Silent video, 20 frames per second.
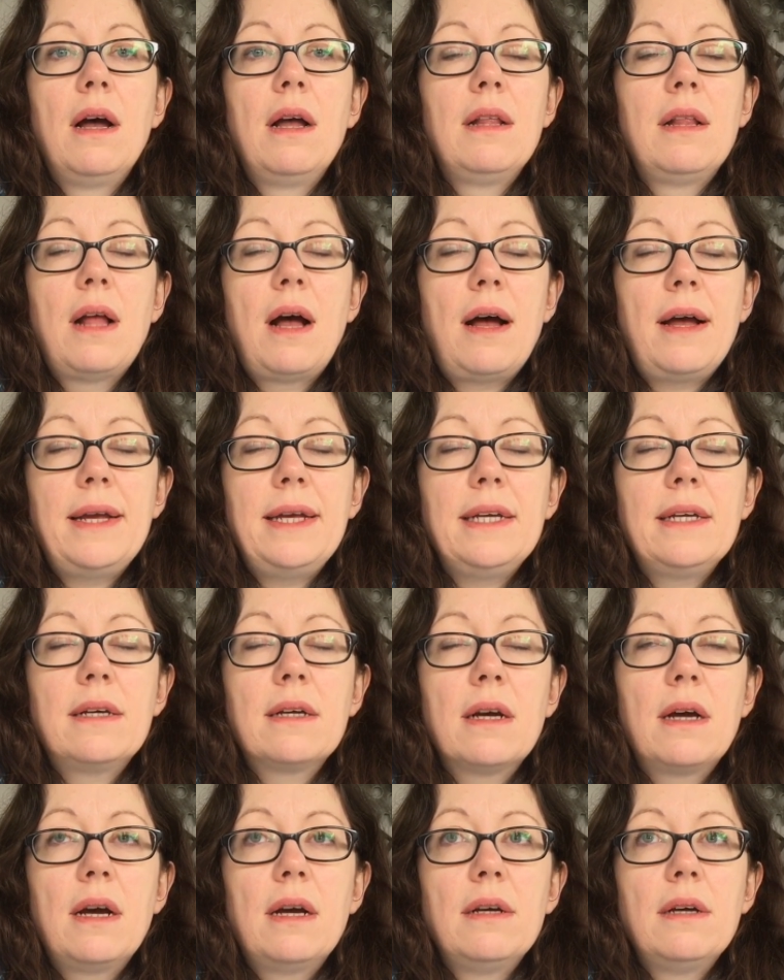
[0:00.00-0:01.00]

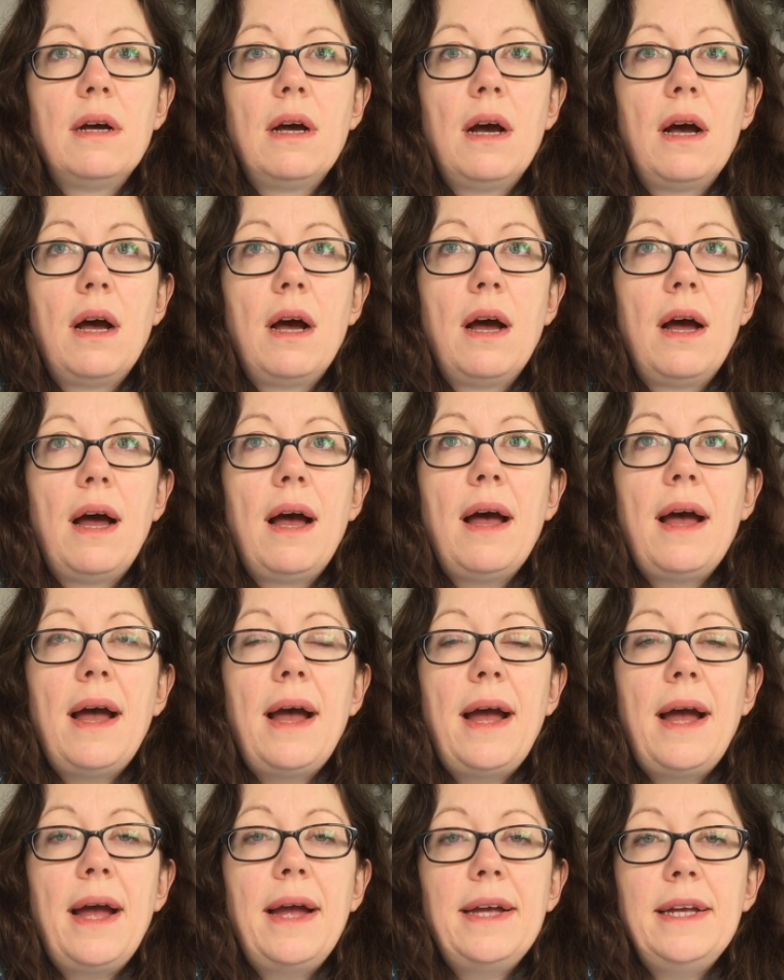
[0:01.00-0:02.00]
like
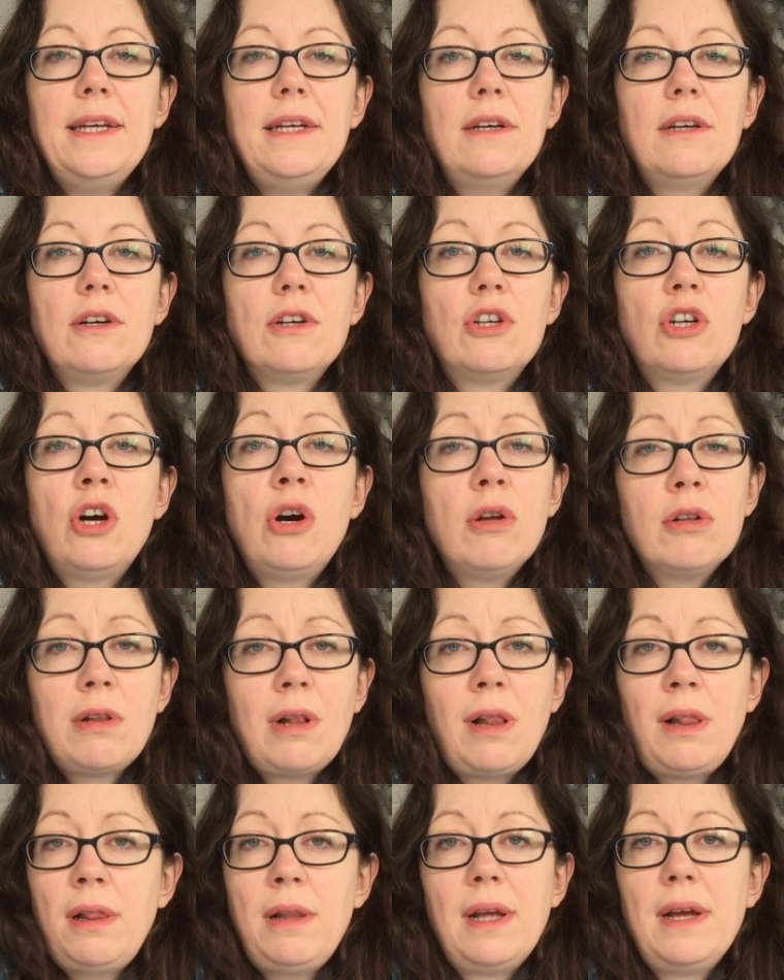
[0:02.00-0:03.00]
a
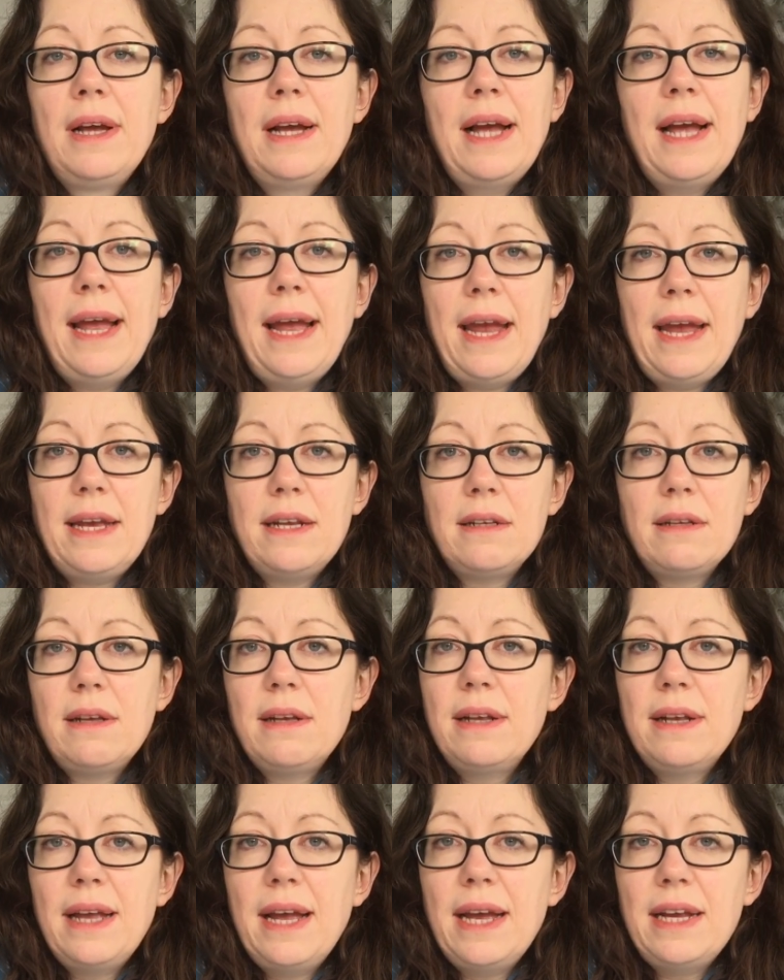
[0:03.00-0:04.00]
cuddle
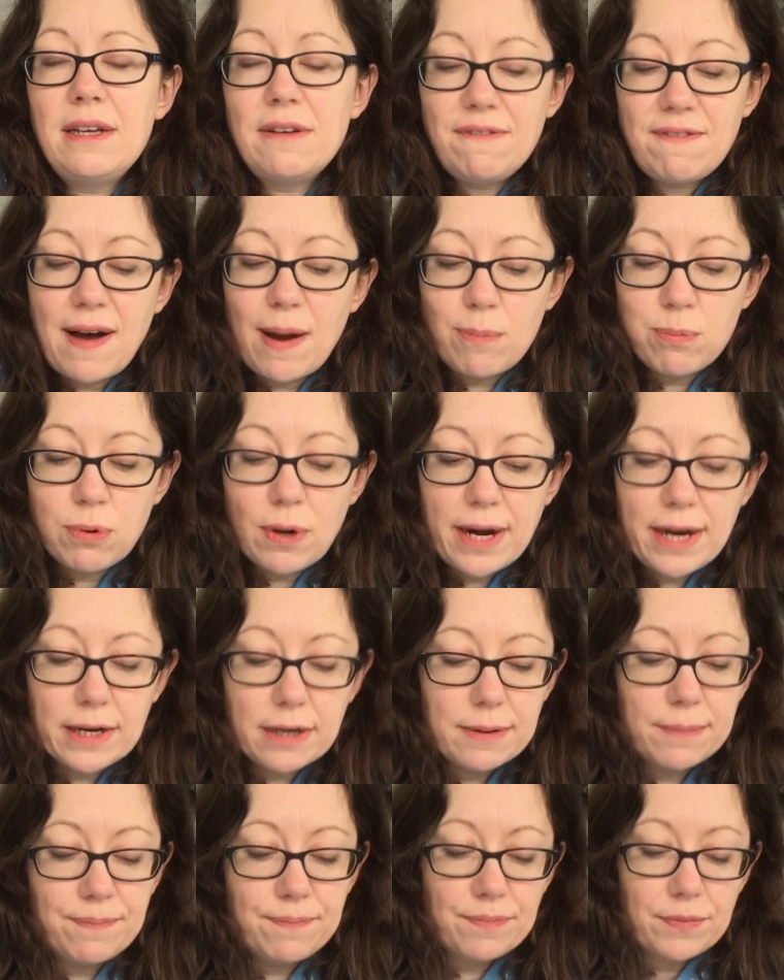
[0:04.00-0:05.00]
in a
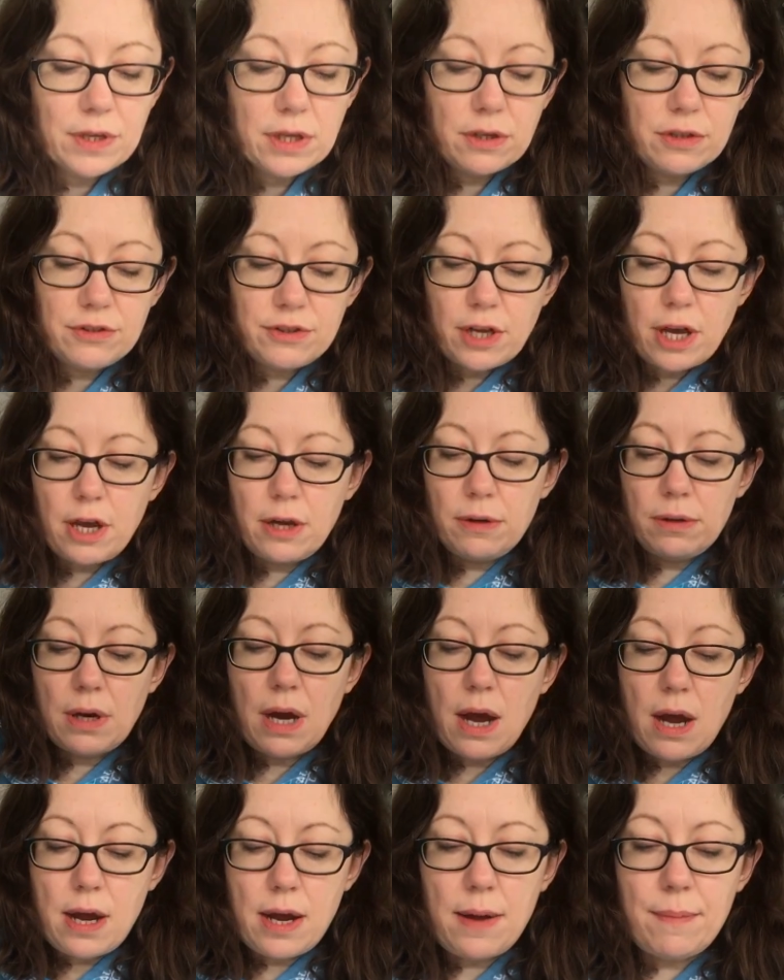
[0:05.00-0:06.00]
fabric. So
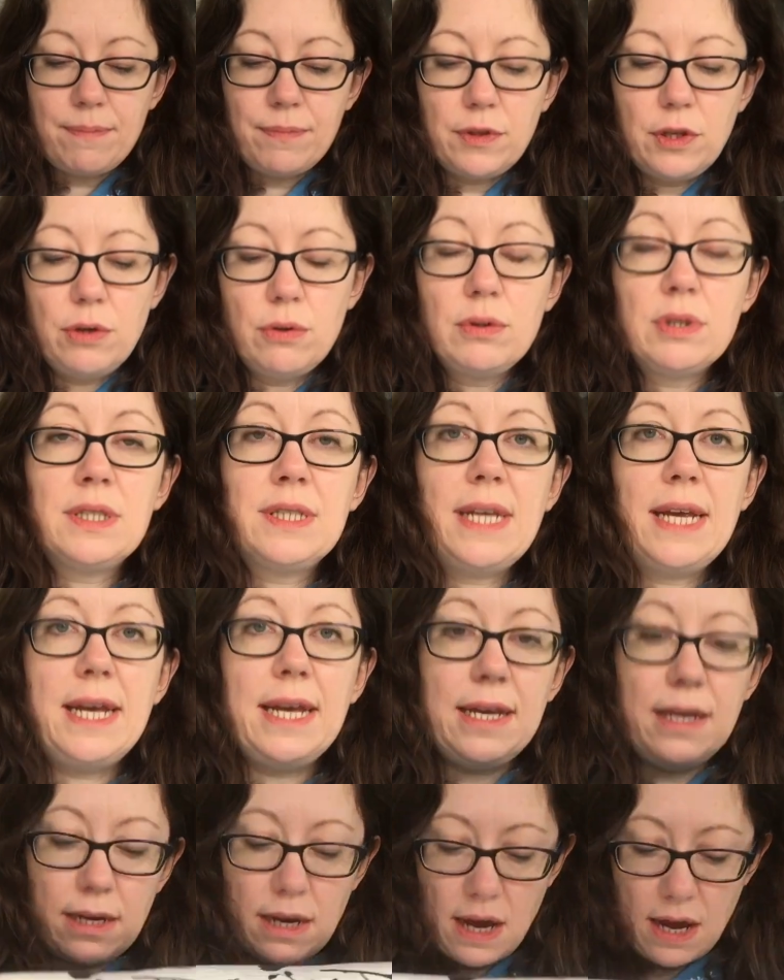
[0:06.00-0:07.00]
you'll
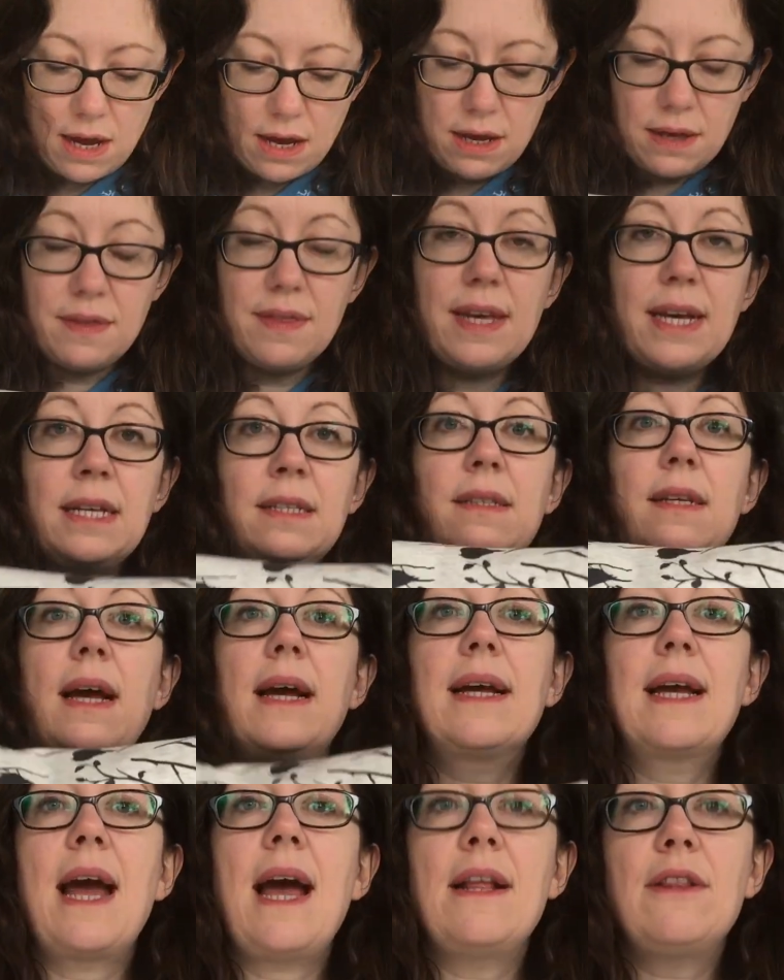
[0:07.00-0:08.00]
see this
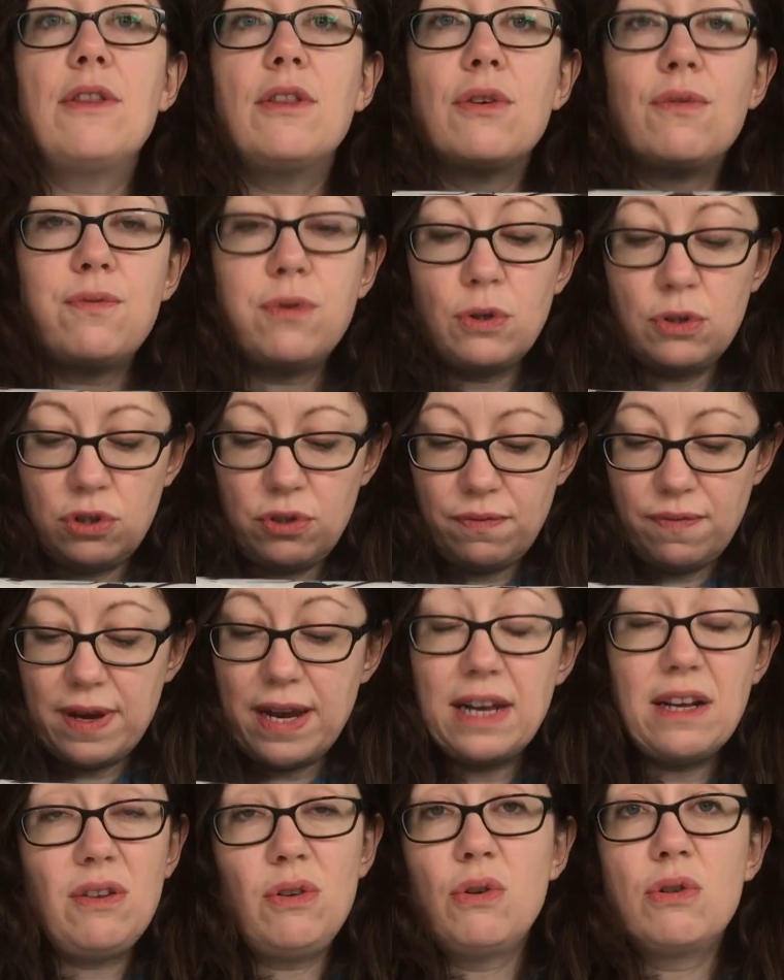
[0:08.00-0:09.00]
again, the front of
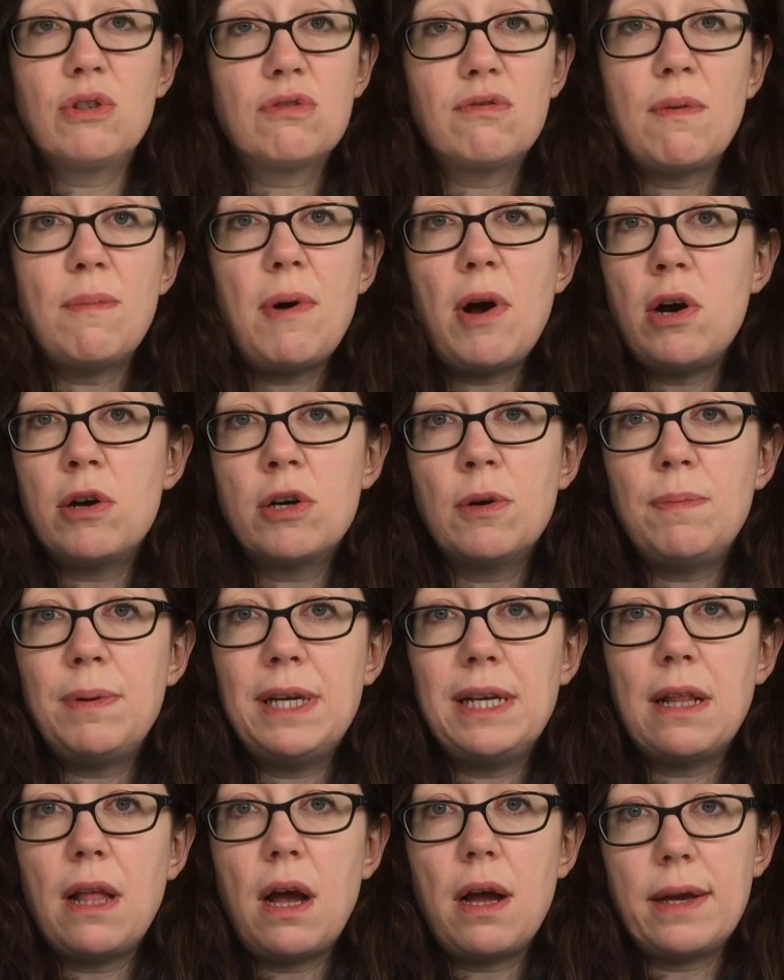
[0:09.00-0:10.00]
it looks
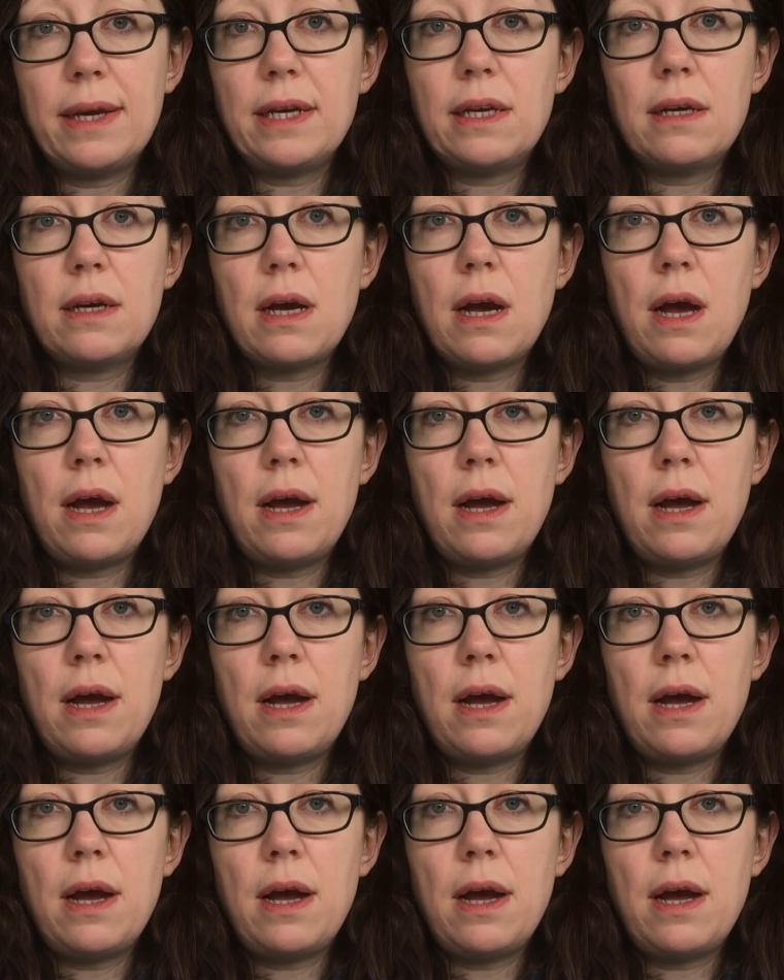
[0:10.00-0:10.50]
remarkably like